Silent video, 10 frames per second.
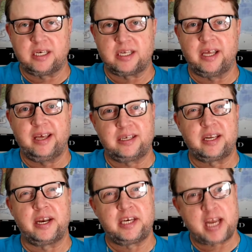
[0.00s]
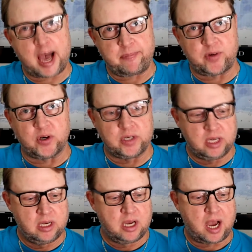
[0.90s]
It's an adapter,
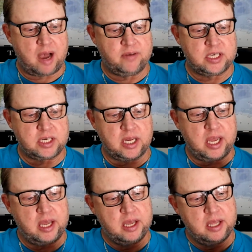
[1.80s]
obviously.